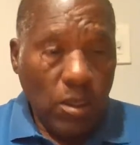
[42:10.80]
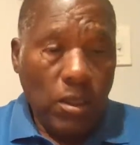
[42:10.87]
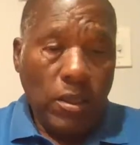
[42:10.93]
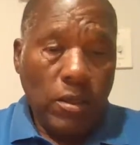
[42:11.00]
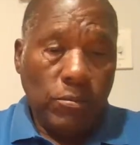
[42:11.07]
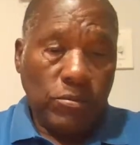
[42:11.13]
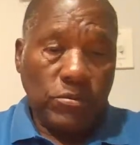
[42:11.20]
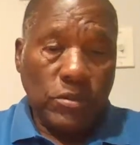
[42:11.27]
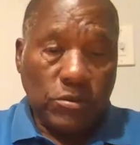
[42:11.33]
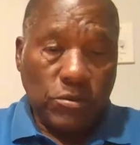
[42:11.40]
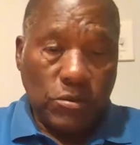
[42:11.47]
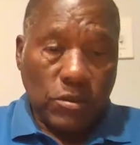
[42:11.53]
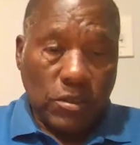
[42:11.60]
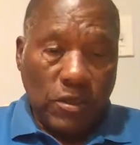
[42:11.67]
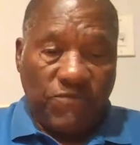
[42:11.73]
It
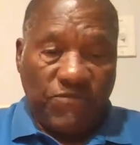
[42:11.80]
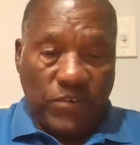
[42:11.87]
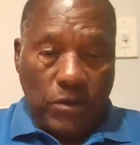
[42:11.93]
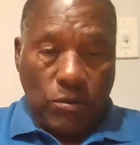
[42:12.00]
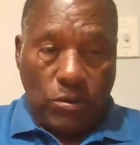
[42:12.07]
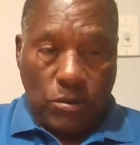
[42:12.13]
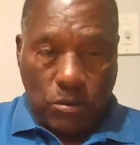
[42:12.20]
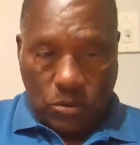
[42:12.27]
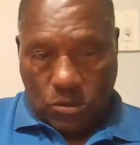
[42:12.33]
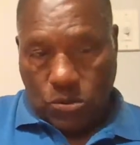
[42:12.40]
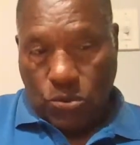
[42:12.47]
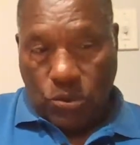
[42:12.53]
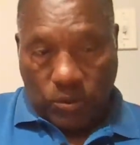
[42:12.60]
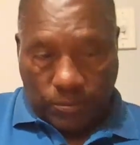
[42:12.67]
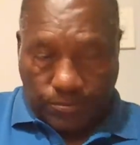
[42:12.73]
took a federal
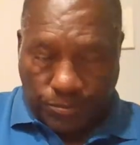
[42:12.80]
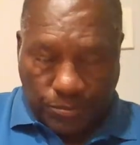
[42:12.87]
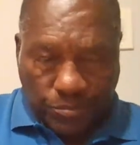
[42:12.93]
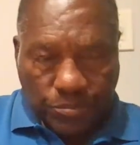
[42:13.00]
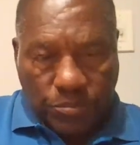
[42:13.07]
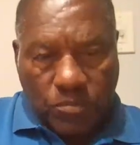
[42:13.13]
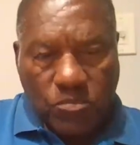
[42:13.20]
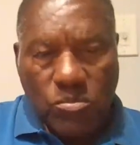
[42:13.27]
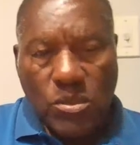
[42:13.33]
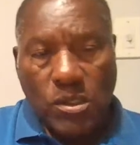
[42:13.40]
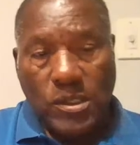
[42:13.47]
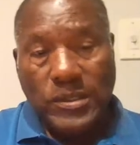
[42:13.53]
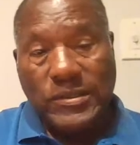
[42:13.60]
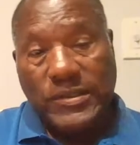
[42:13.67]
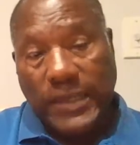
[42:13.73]
court
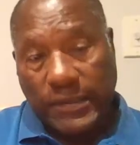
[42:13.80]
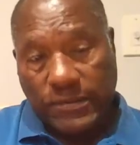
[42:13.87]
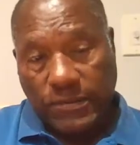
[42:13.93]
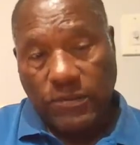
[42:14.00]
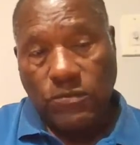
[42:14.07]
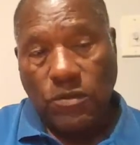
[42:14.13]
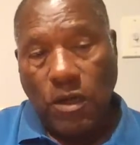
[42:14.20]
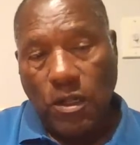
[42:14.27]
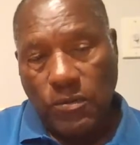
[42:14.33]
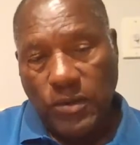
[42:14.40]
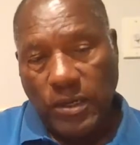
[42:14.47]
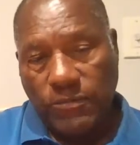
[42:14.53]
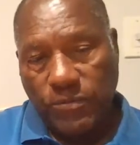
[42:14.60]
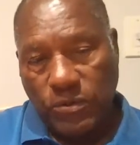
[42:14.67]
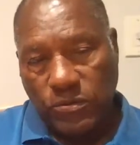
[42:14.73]
in Texas, All
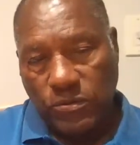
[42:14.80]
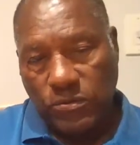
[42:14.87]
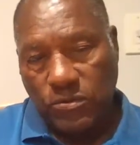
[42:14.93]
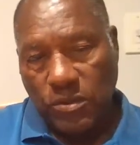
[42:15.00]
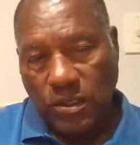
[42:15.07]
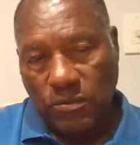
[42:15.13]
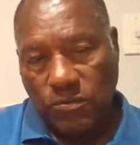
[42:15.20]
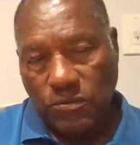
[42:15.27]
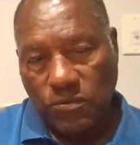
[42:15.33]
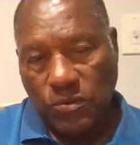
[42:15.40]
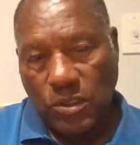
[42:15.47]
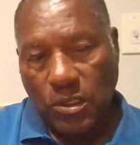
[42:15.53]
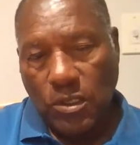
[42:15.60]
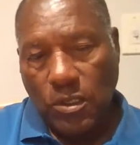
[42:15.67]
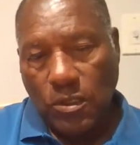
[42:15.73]
Right versus Texas,
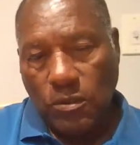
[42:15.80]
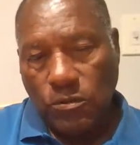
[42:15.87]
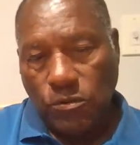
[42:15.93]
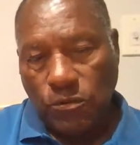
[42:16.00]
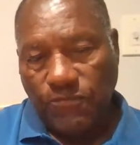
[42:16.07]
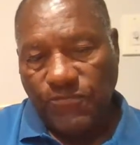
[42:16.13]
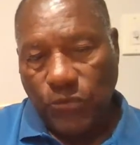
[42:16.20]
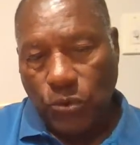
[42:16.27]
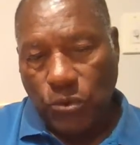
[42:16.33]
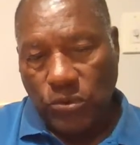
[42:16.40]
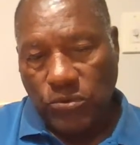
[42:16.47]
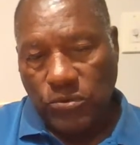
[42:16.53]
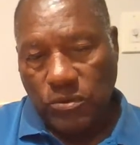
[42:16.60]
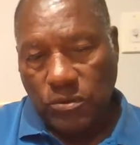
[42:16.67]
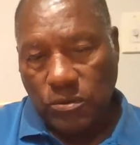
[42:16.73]
to
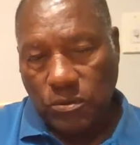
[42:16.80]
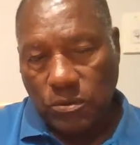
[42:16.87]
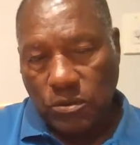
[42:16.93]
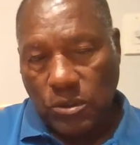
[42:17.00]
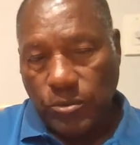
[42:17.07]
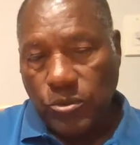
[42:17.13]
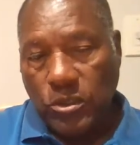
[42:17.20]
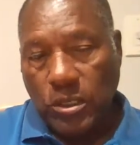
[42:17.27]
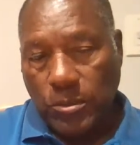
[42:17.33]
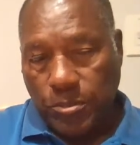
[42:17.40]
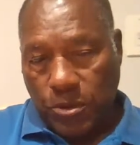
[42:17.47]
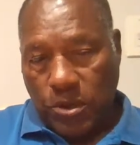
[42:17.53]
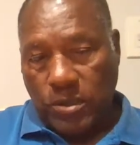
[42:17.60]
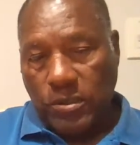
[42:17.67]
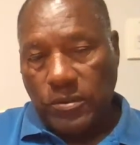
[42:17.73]
force the Democratic
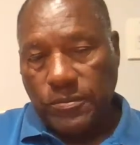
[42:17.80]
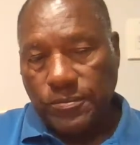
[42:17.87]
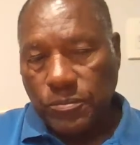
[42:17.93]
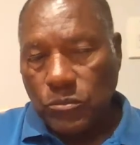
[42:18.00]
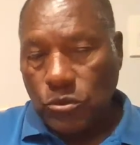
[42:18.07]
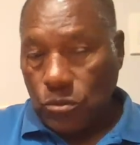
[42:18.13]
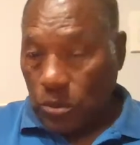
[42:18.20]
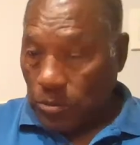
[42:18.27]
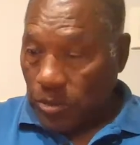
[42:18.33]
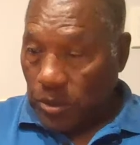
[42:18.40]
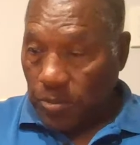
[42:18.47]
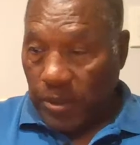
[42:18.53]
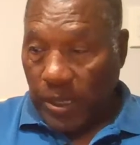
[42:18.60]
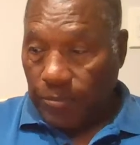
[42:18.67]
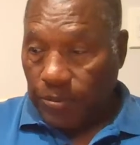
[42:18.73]
Party to admit
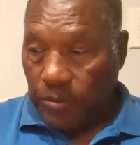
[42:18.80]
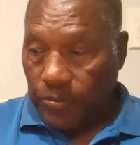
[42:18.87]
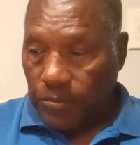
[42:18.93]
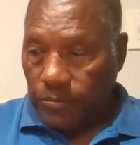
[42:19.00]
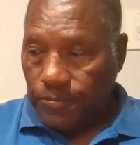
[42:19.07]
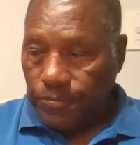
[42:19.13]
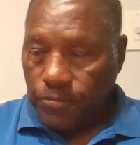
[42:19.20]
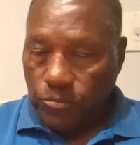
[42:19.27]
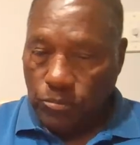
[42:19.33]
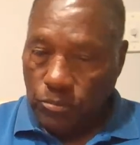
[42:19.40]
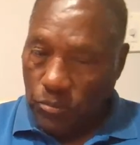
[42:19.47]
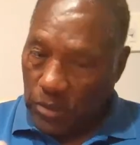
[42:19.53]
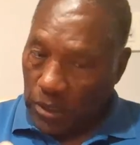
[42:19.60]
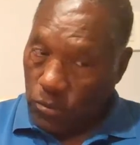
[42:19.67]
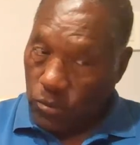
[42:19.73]
Black people.
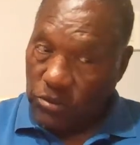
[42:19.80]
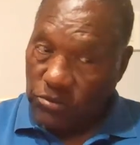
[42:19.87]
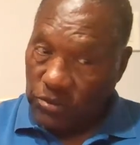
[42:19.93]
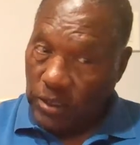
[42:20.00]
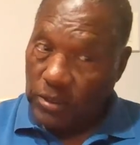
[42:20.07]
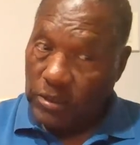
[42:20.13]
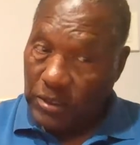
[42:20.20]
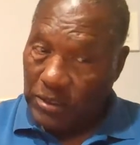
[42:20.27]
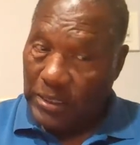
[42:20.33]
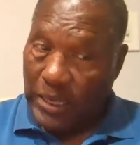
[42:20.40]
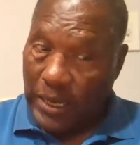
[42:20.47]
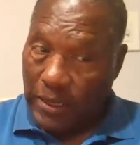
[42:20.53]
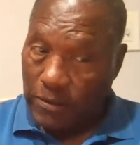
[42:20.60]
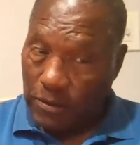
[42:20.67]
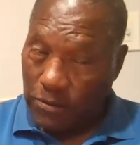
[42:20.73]
And once they did
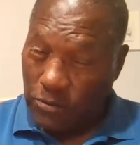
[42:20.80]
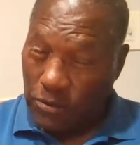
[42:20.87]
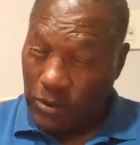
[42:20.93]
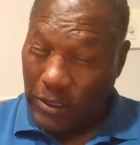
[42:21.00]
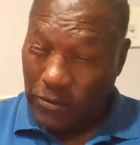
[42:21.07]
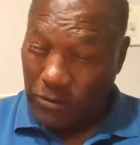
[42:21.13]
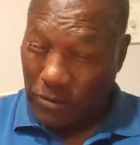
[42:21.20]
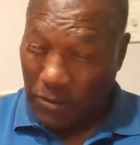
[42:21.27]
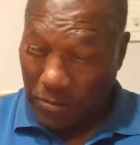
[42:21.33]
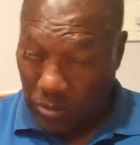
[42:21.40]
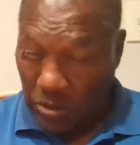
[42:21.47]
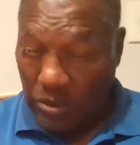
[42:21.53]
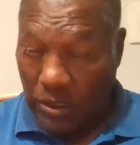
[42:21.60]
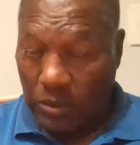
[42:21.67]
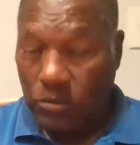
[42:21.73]
that in
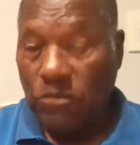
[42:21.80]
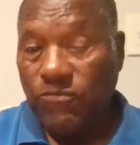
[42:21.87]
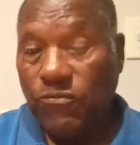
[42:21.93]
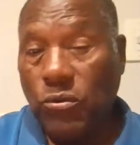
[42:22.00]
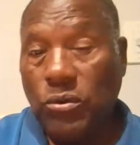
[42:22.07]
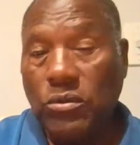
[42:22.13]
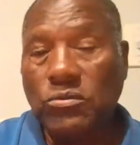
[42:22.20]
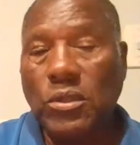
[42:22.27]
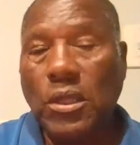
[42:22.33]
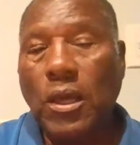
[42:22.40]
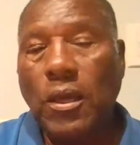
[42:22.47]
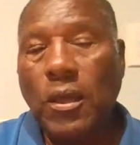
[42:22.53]
mid-1940s,